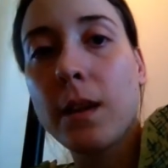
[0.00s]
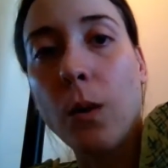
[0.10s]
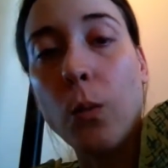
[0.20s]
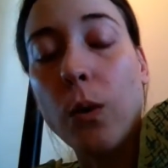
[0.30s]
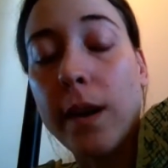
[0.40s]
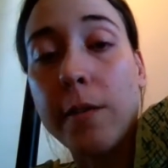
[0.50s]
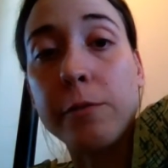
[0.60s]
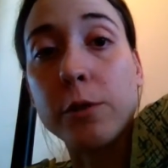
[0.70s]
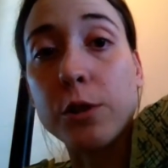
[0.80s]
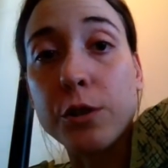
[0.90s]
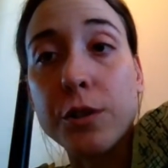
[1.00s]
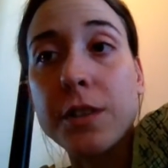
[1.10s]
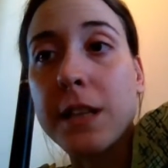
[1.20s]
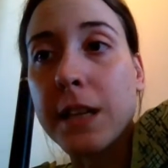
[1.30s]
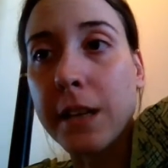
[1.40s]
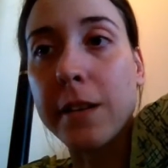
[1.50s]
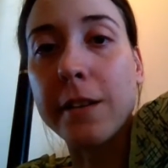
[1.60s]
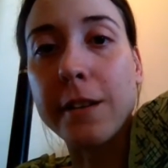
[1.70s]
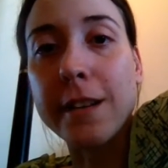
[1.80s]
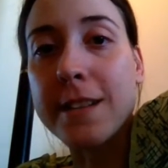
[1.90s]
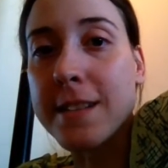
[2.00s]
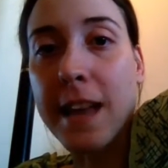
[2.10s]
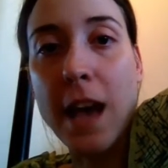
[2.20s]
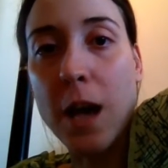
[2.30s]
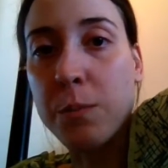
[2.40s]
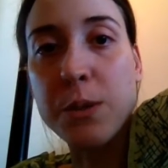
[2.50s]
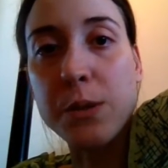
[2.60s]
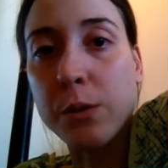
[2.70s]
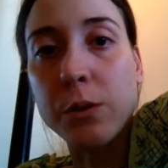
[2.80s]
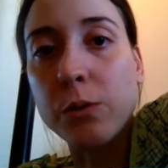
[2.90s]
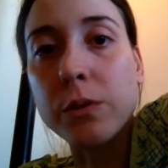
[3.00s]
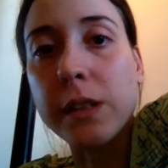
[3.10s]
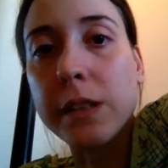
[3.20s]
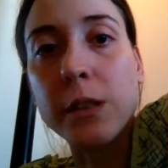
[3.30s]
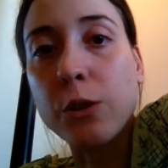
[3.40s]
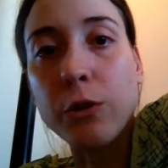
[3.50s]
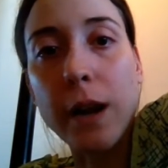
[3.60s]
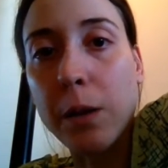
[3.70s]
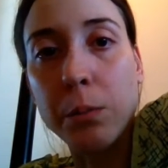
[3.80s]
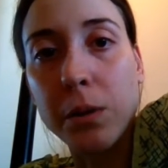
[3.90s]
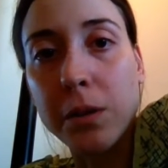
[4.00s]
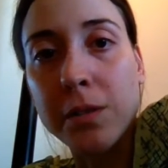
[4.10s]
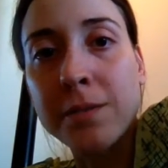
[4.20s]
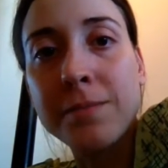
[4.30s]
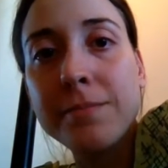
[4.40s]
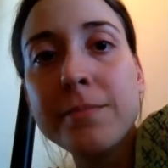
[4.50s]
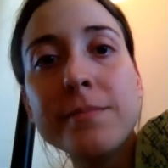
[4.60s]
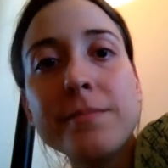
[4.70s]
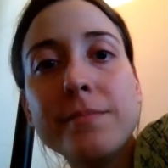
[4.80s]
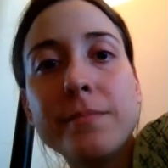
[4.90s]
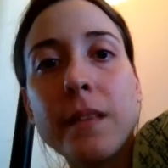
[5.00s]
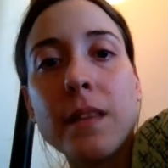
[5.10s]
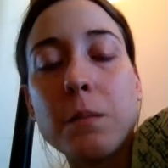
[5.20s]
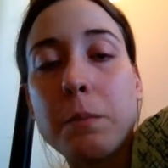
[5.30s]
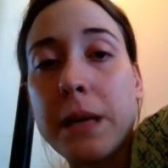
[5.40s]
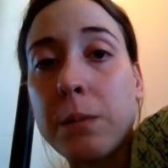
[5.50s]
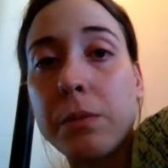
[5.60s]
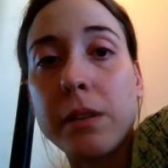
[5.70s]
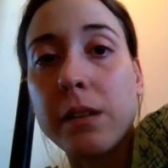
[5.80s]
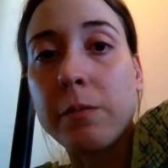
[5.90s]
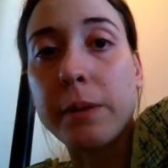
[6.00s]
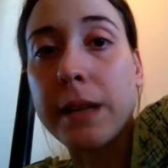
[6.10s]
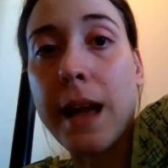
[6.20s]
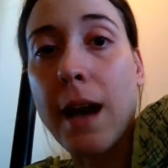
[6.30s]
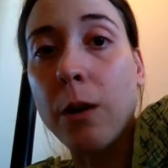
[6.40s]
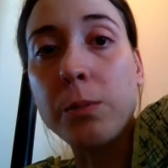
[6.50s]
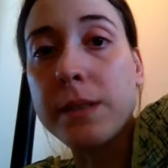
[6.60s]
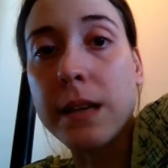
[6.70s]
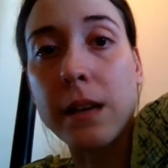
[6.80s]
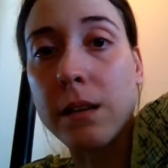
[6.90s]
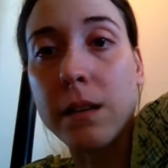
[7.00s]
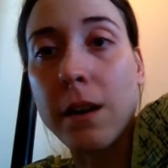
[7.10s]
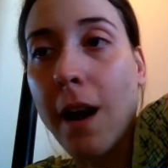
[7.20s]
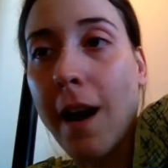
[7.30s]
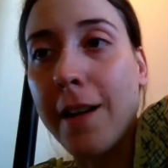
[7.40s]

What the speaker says: What I've learned here is absolutely incredible. The people that have been helped here,